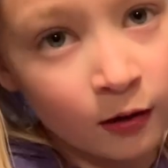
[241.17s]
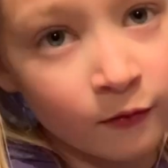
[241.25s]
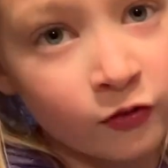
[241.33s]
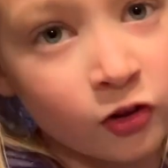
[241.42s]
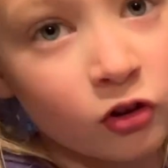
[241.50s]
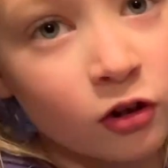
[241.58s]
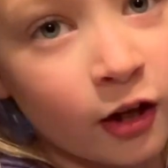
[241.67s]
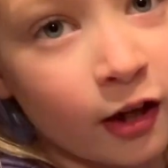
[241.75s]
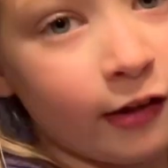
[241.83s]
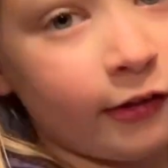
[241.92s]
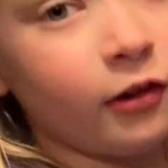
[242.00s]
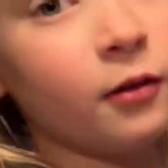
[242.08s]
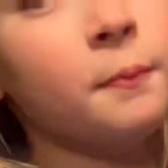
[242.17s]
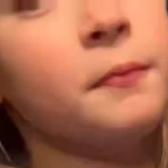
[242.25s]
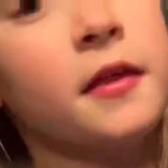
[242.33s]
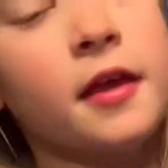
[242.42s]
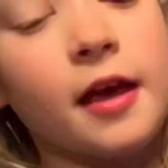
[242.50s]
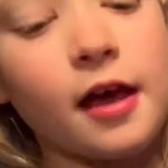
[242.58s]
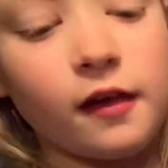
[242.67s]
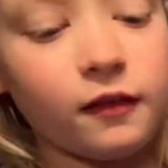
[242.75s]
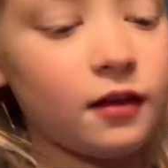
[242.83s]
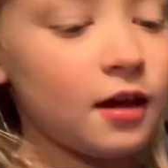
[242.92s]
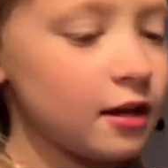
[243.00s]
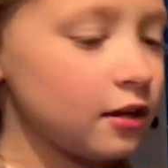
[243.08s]
your color, and
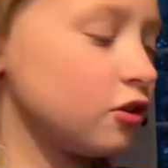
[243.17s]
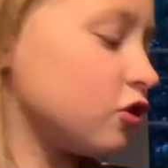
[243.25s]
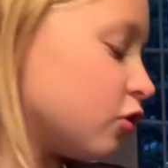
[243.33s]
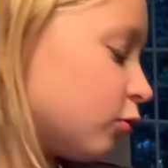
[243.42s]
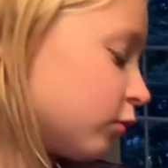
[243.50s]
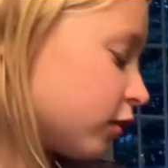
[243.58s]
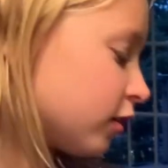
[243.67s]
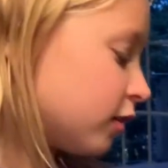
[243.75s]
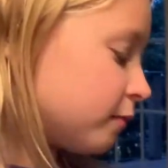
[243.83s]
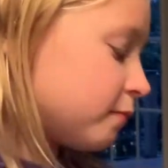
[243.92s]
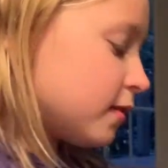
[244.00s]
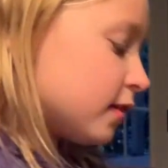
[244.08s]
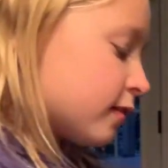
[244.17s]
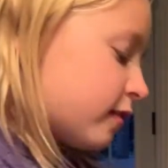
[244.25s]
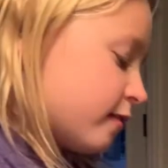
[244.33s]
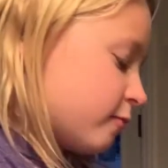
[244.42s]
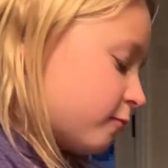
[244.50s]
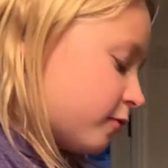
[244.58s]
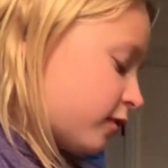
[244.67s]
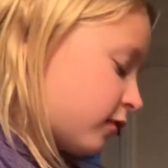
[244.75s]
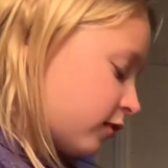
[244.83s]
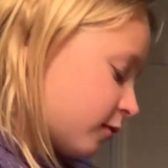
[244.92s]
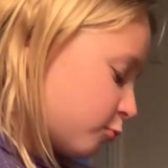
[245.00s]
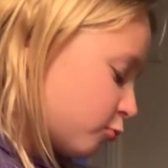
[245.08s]
then we're going to mix it with
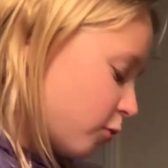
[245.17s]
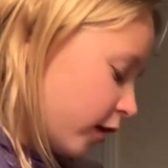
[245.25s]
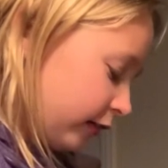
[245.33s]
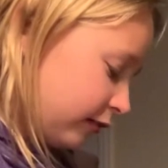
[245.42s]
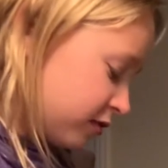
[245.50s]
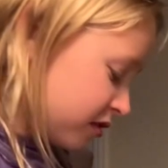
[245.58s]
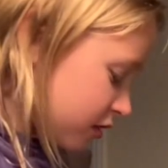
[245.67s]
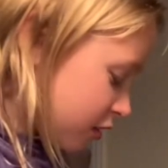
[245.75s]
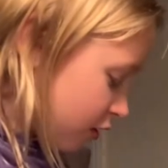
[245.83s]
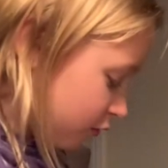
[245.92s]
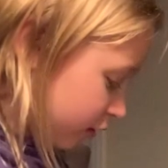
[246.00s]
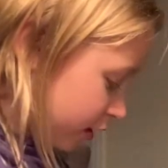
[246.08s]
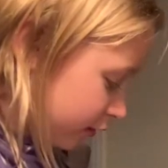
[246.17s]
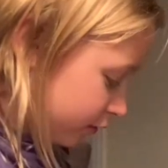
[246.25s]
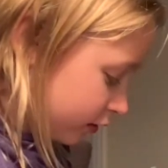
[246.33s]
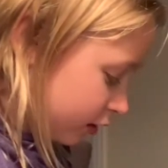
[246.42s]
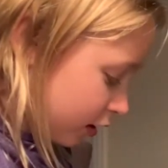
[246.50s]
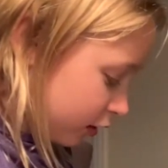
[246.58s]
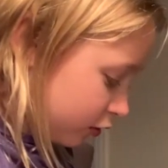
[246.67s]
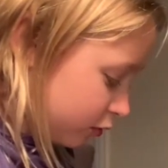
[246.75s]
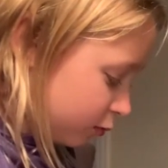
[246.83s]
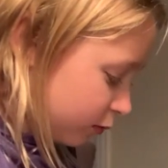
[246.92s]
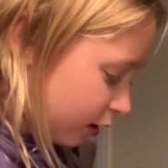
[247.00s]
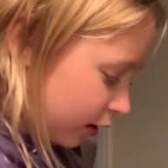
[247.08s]
some white of whatever color you
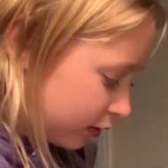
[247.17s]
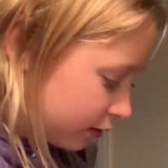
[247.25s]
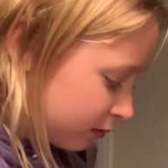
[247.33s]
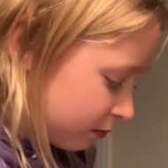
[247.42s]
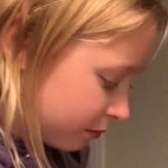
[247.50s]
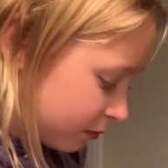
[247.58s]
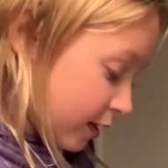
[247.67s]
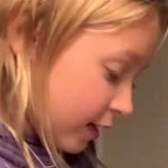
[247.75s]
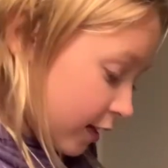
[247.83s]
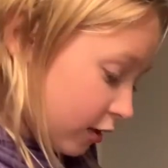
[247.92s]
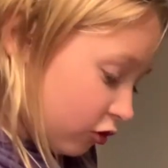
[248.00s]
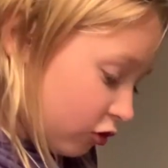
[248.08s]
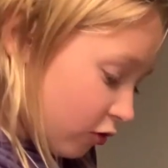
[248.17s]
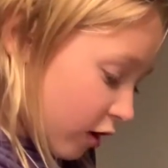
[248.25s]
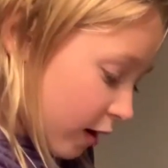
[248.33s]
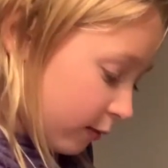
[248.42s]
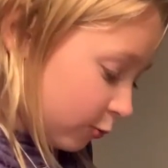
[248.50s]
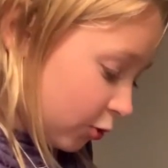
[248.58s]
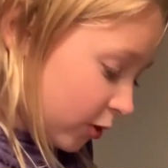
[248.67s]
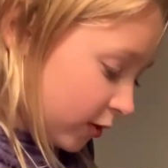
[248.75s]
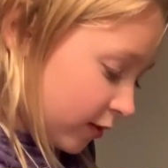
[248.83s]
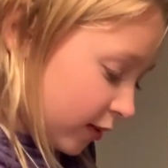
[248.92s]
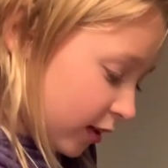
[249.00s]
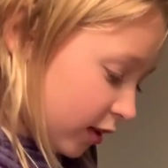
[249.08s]
want. And so I'm trying to
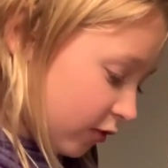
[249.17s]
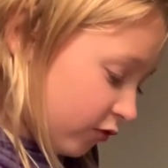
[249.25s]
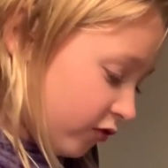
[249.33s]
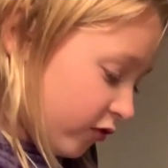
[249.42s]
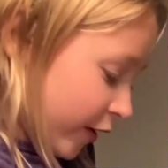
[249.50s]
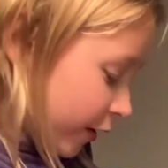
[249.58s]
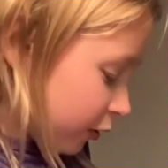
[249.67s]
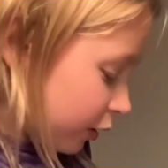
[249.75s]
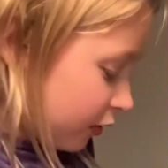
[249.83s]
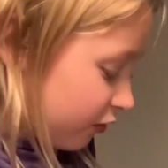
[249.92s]
get a very,